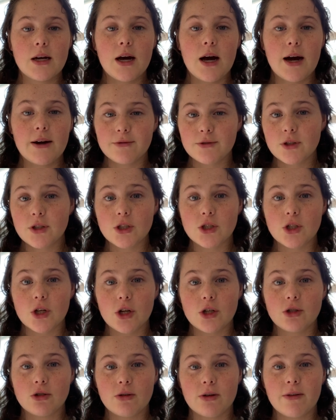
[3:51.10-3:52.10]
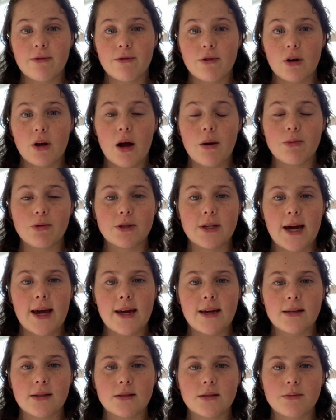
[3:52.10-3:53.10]
after the surgery for a couple
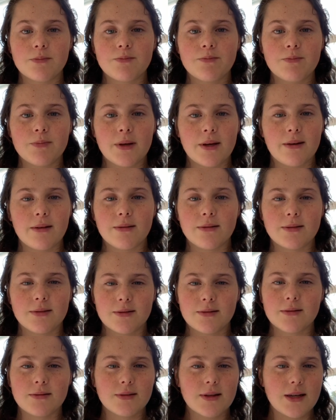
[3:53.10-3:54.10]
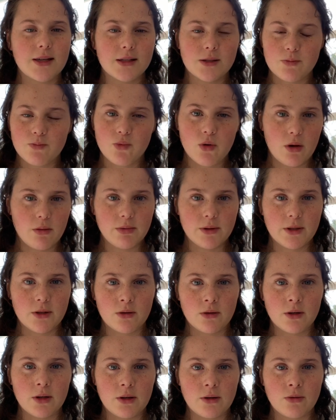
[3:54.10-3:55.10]
days, because it's probably
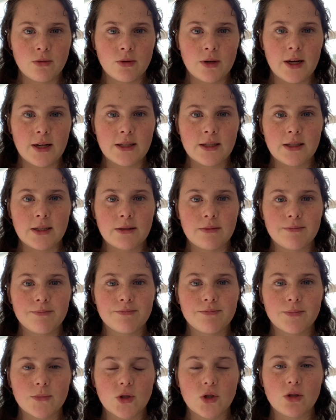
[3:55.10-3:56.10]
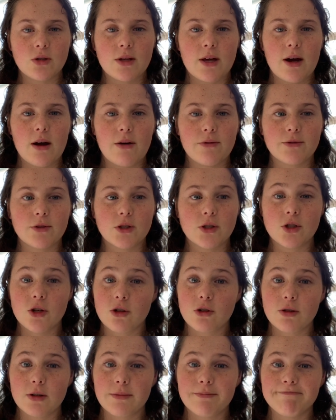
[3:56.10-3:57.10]
not a good idea to do that after the
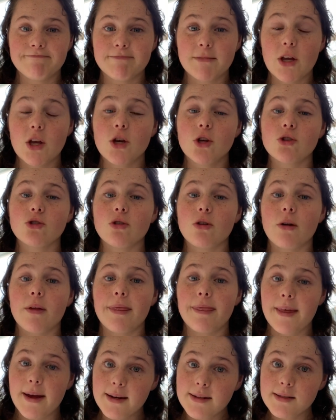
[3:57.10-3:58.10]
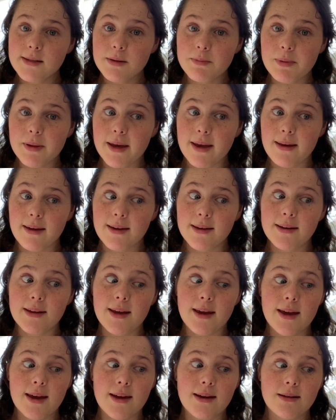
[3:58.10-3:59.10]
surgery. So that is the plan,
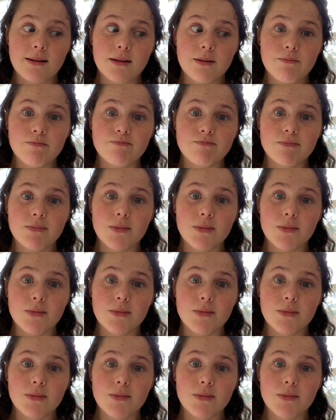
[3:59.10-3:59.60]
and